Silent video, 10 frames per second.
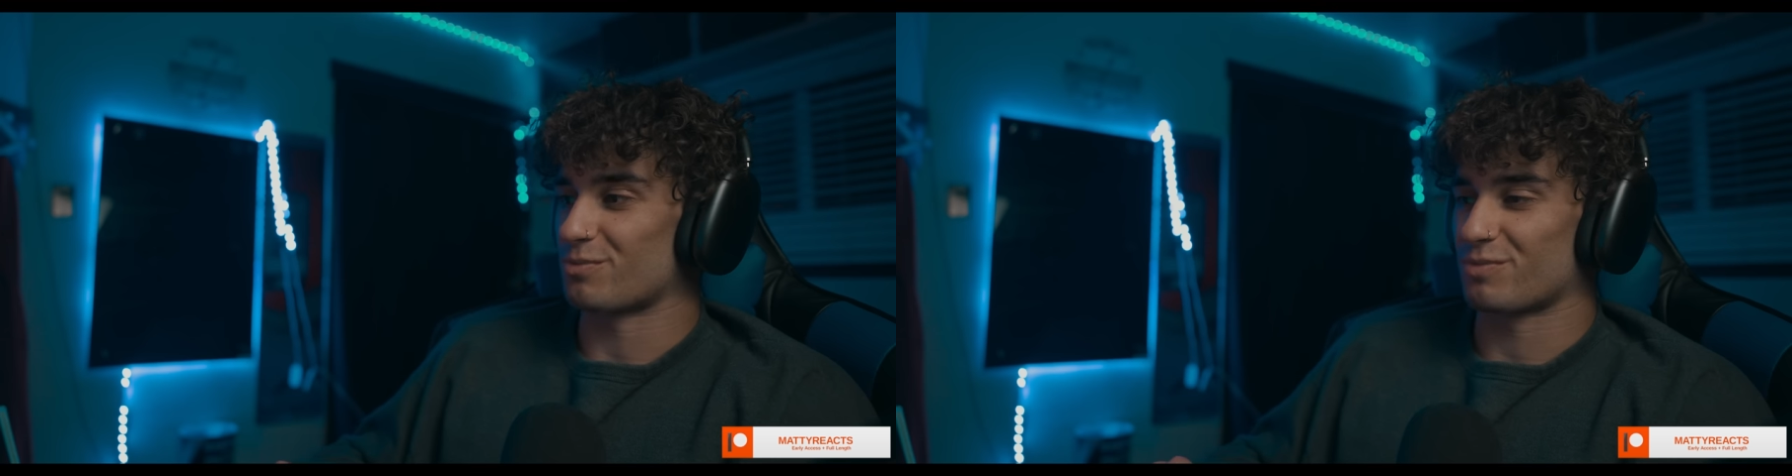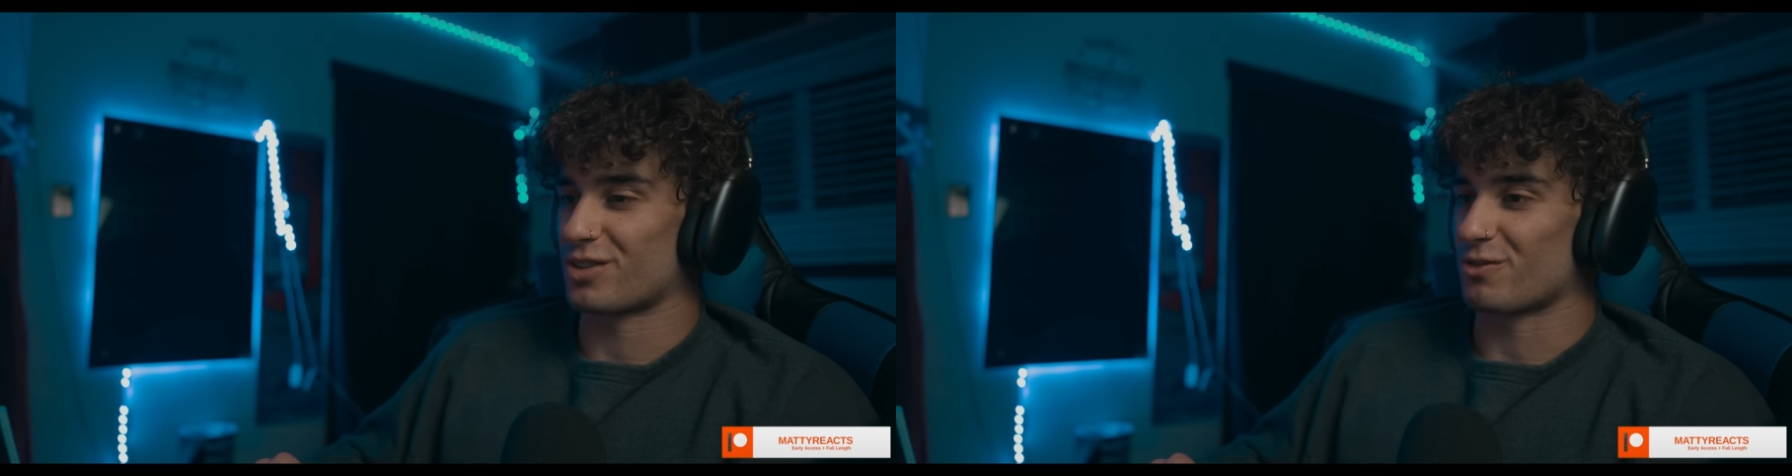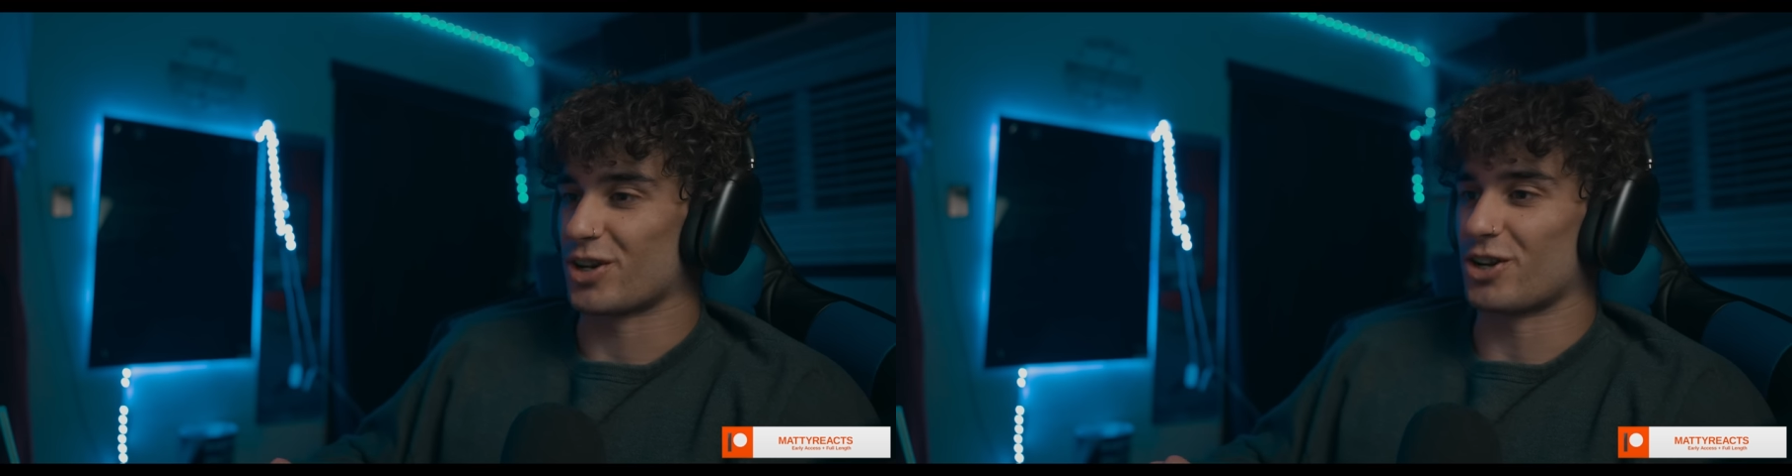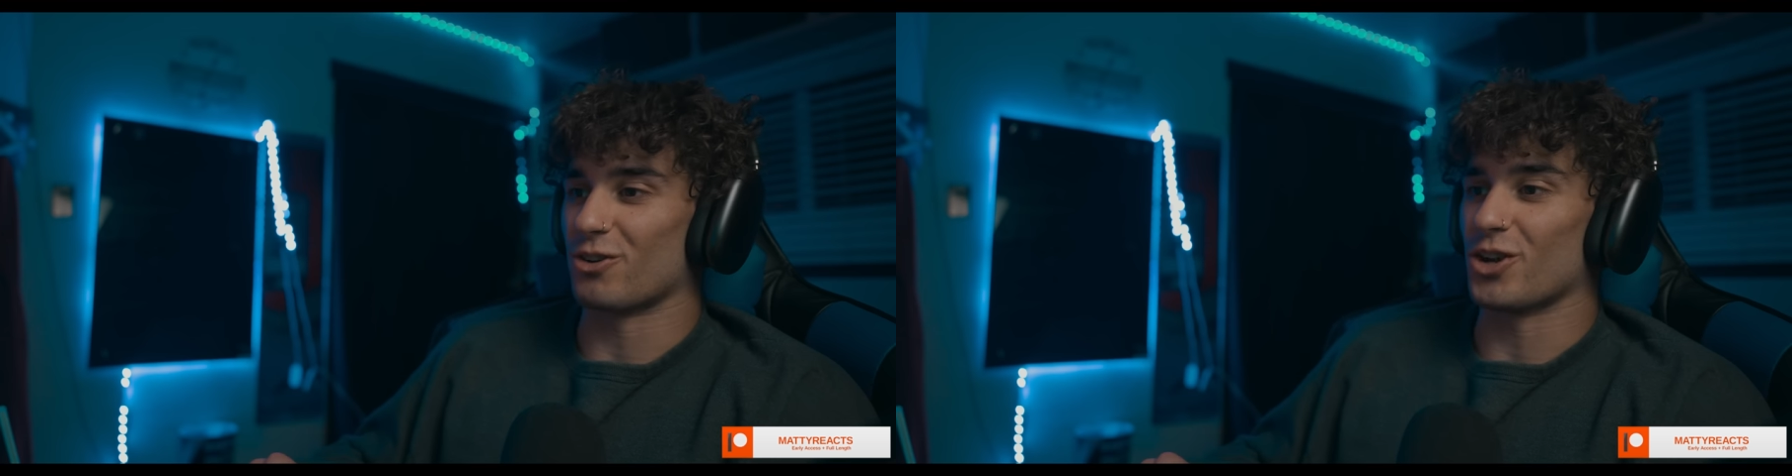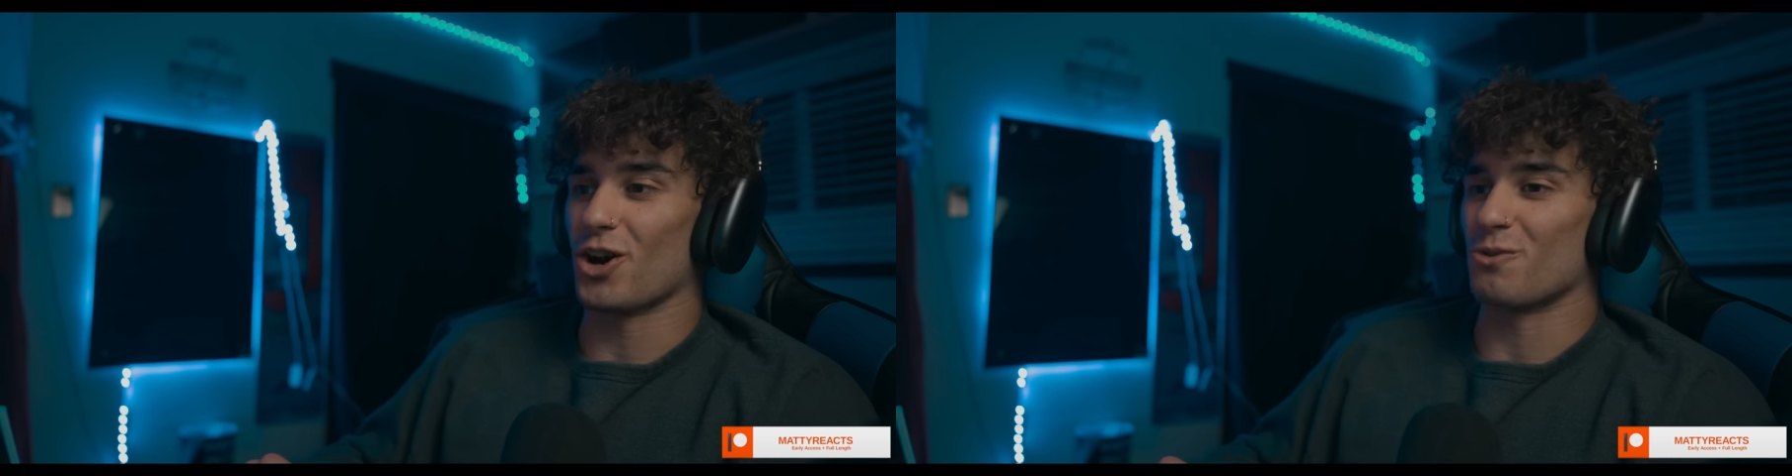We don't
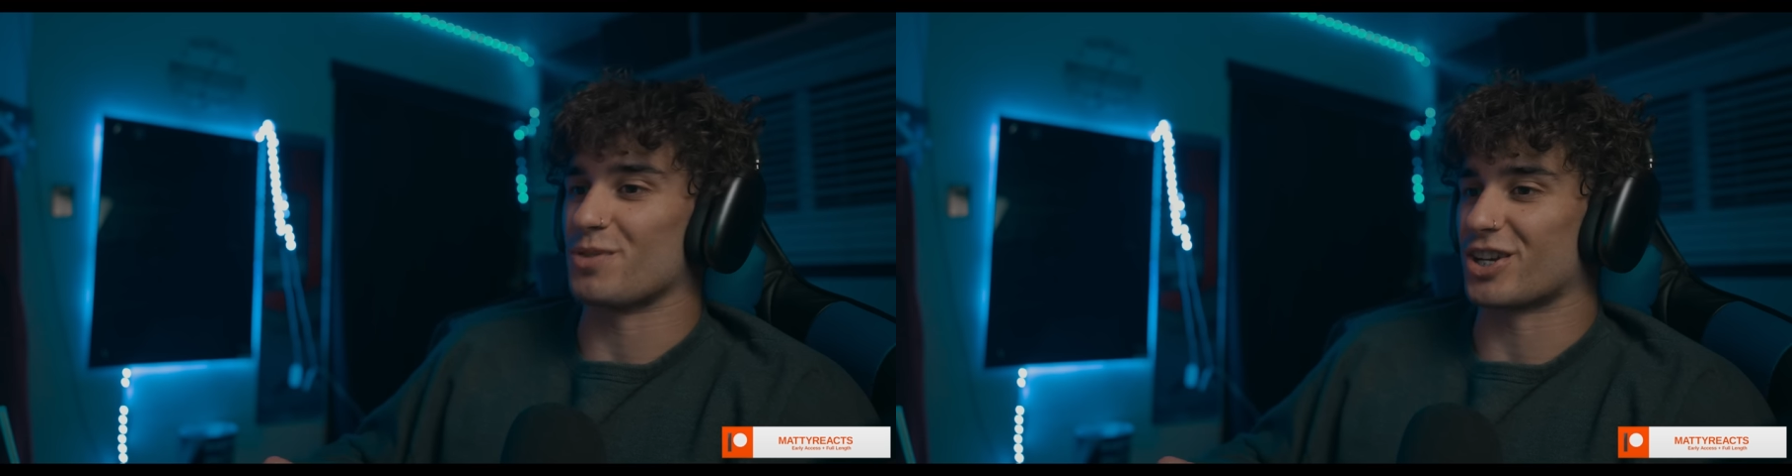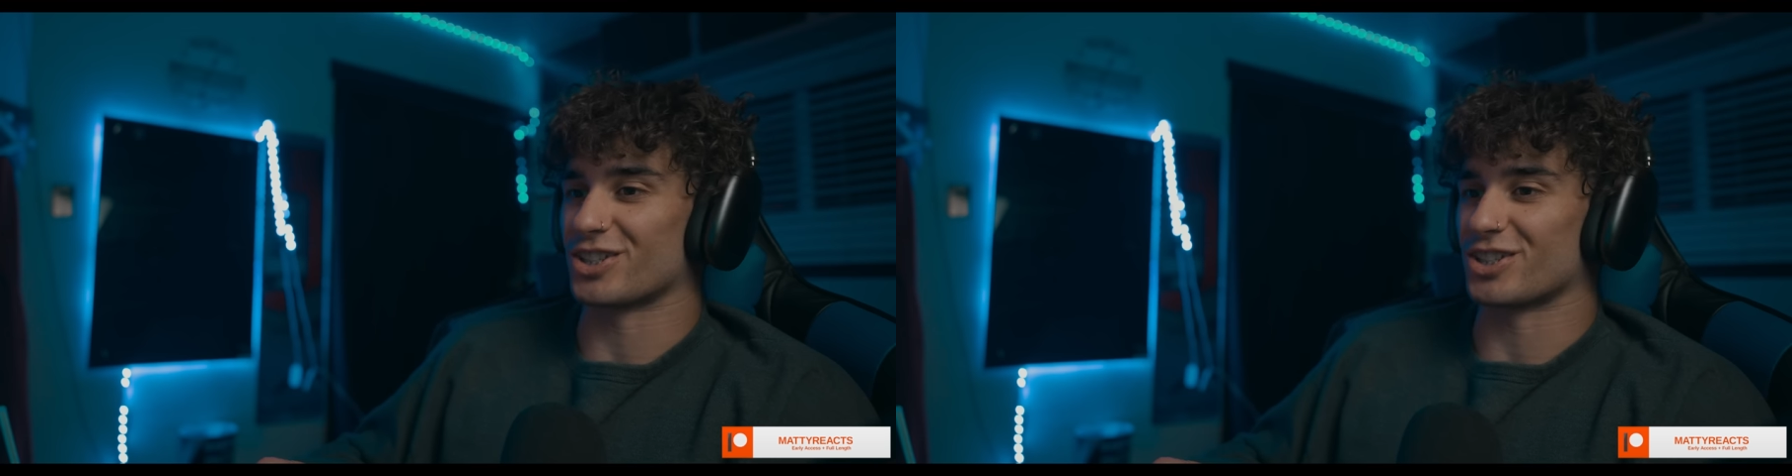know because they